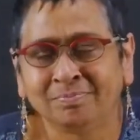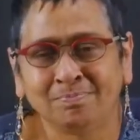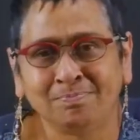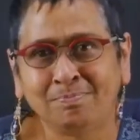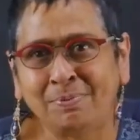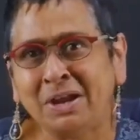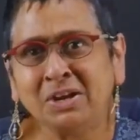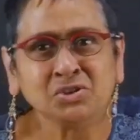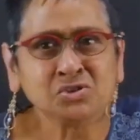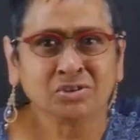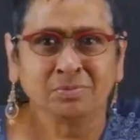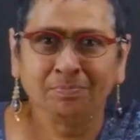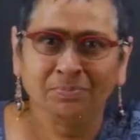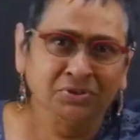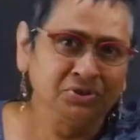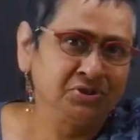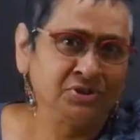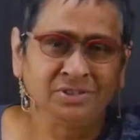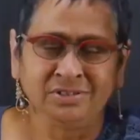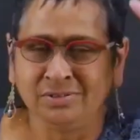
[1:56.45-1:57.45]
pay to the
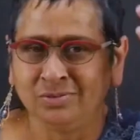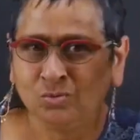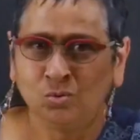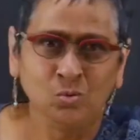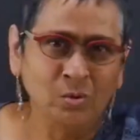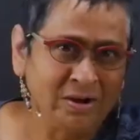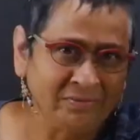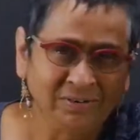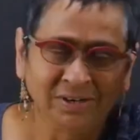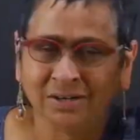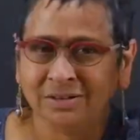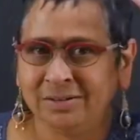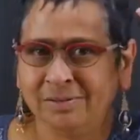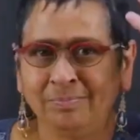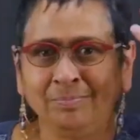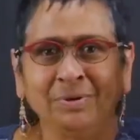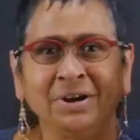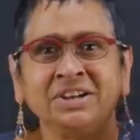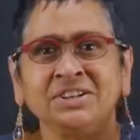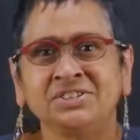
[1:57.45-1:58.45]
person, whoever
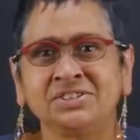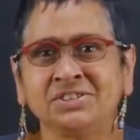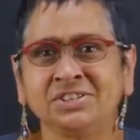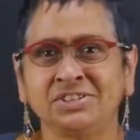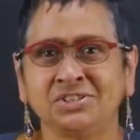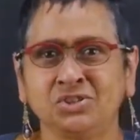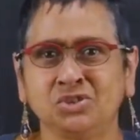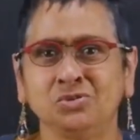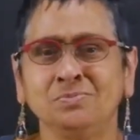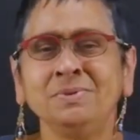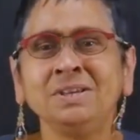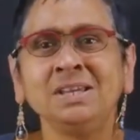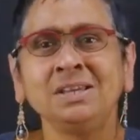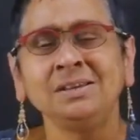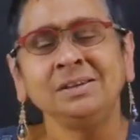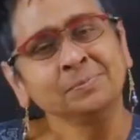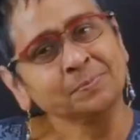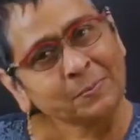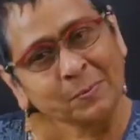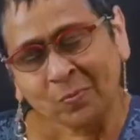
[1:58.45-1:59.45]
brings this to
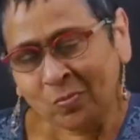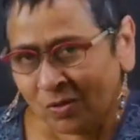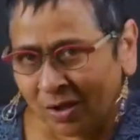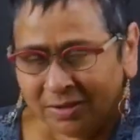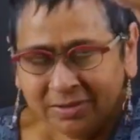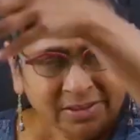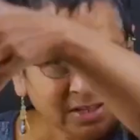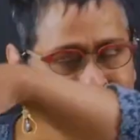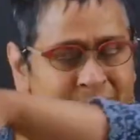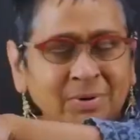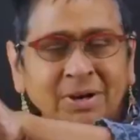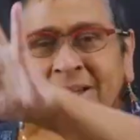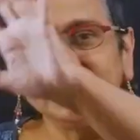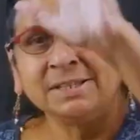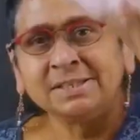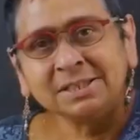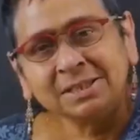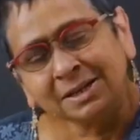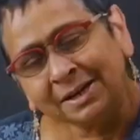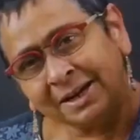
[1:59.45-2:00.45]
me, they bring
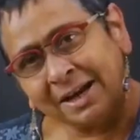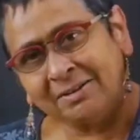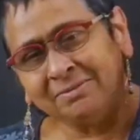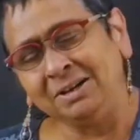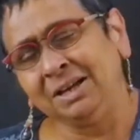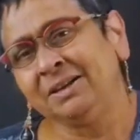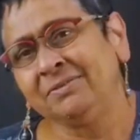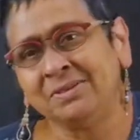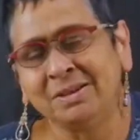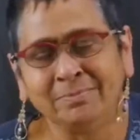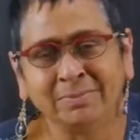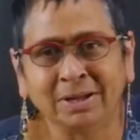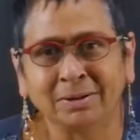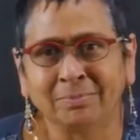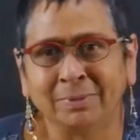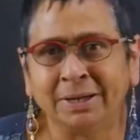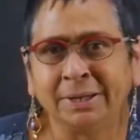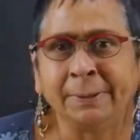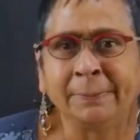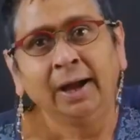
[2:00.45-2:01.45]
it here and I will give them that
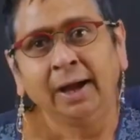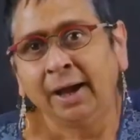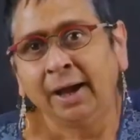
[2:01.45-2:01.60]
money.